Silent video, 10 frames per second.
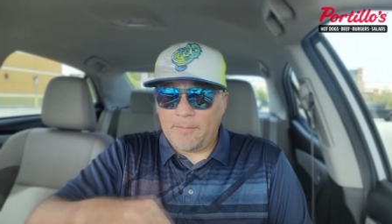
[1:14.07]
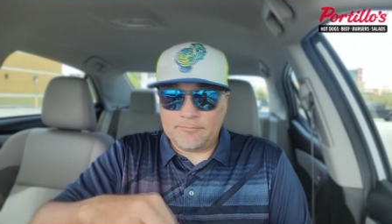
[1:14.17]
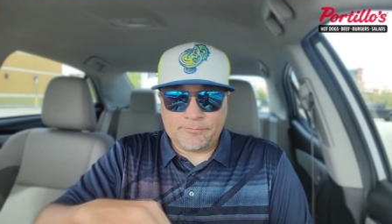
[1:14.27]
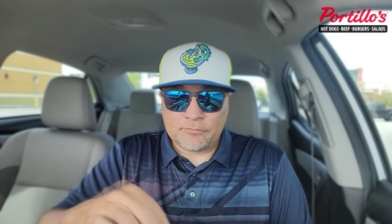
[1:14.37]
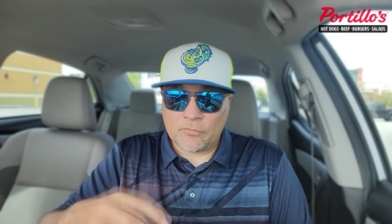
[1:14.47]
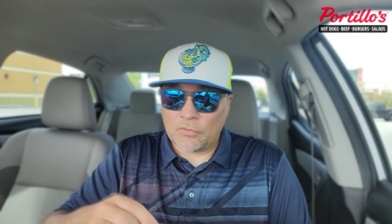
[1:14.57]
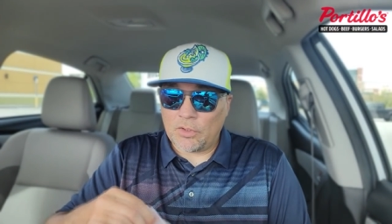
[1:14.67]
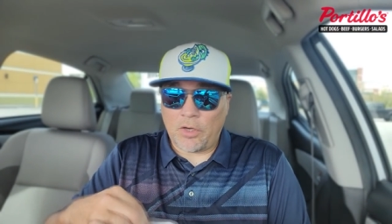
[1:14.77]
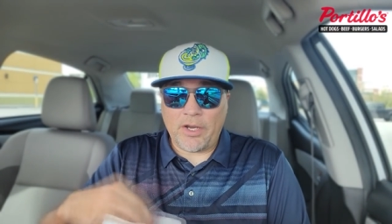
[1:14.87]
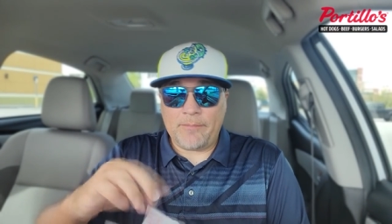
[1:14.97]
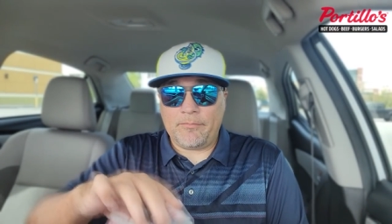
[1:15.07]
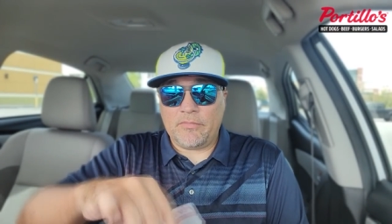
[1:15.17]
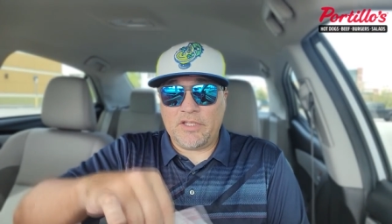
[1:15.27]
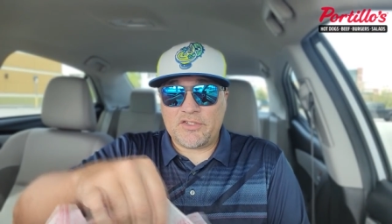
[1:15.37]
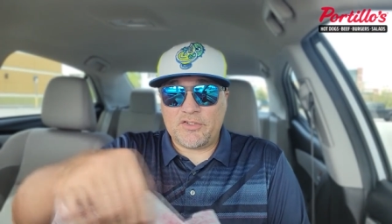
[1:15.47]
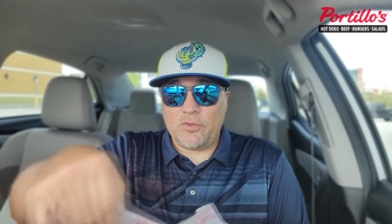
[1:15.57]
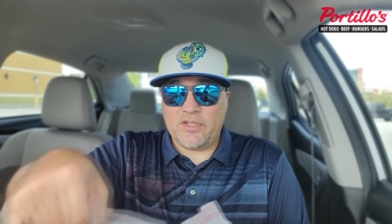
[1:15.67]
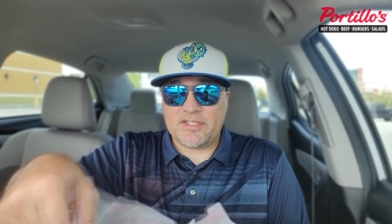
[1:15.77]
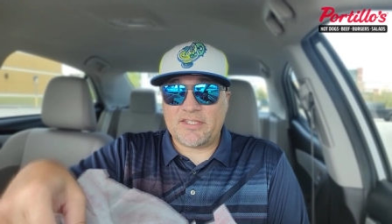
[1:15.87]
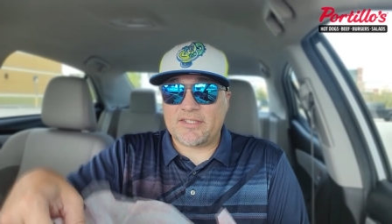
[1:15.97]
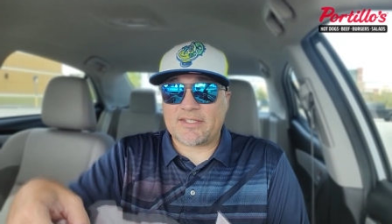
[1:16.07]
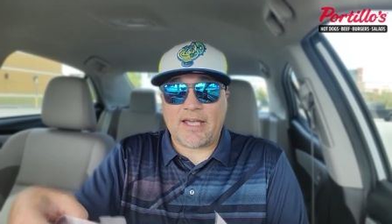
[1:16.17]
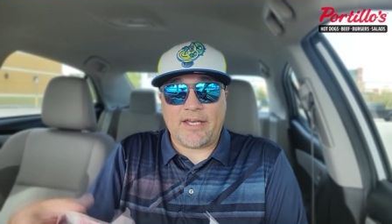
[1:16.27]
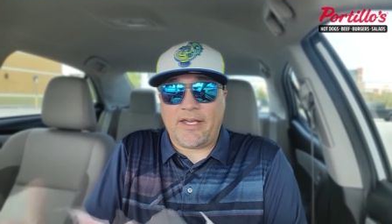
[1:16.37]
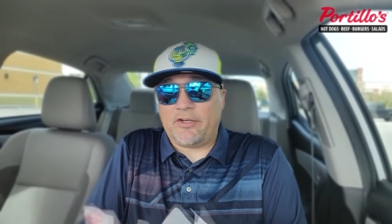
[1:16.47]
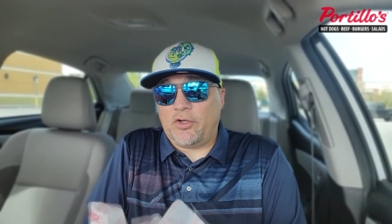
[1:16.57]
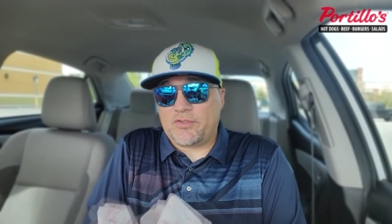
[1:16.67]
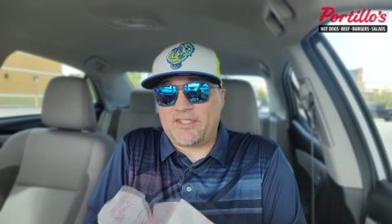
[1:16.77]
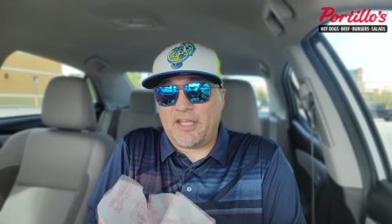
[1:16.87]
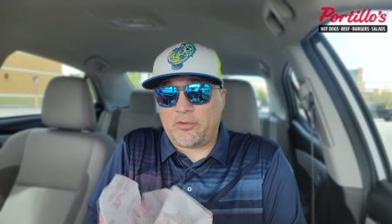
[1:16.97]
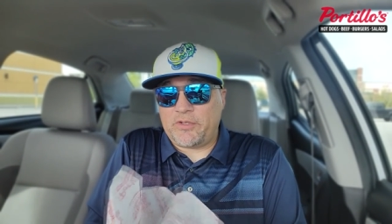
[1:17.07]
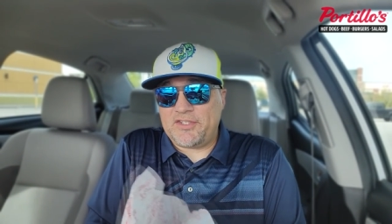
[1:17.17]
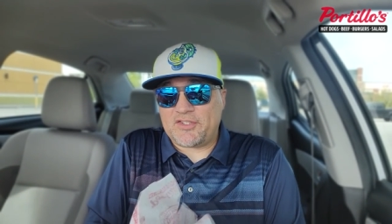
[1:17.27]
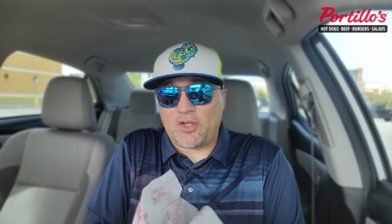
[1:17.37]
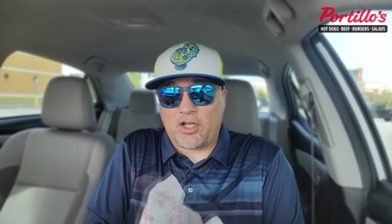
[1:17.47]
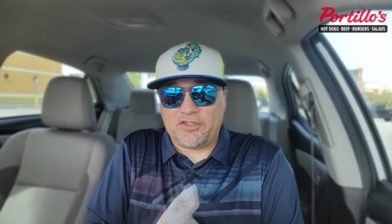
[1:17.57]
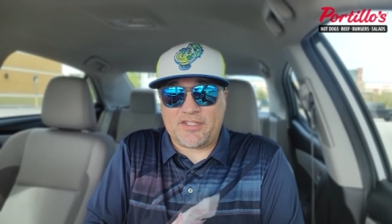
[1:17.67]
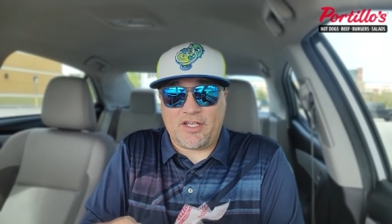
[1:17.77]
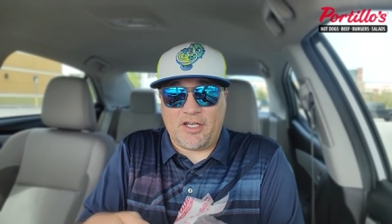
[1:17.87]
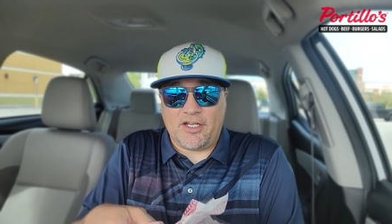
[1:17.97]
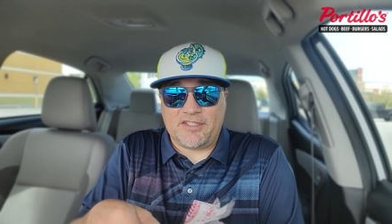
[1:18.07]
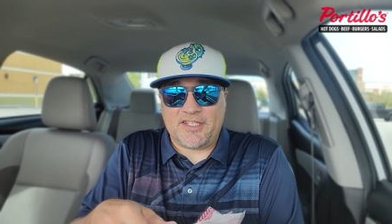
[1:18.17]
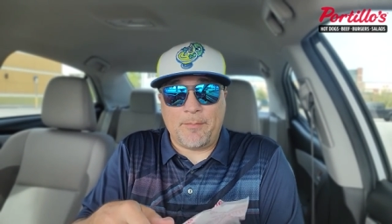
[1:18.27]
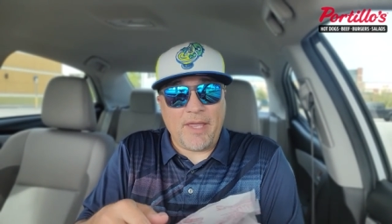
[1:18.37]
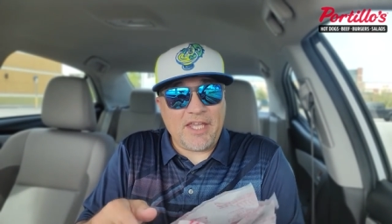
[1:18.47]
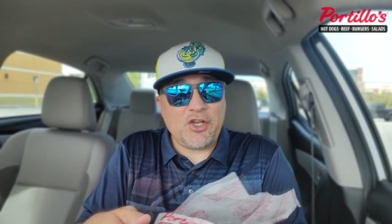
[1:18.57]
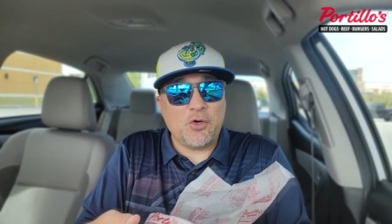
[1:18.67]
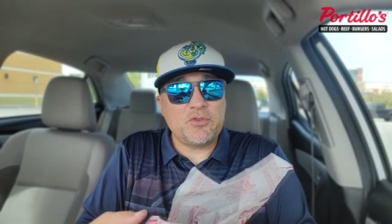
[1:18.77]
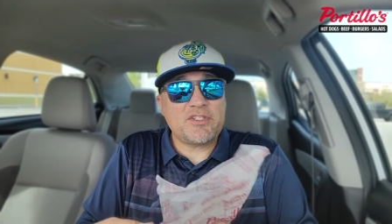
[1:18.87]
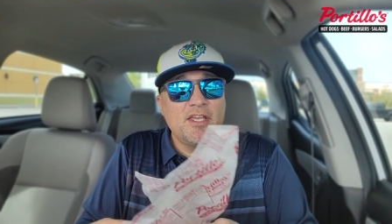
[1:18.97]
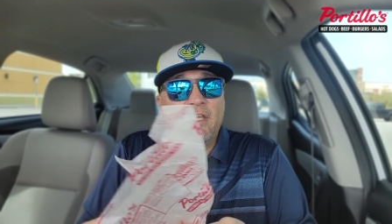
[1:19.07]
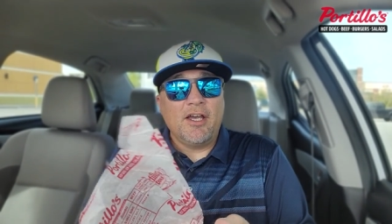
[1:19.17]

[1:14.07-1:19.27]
right, All right let's do this. It's got, I don't know, celery, salt, uh, tomatoes.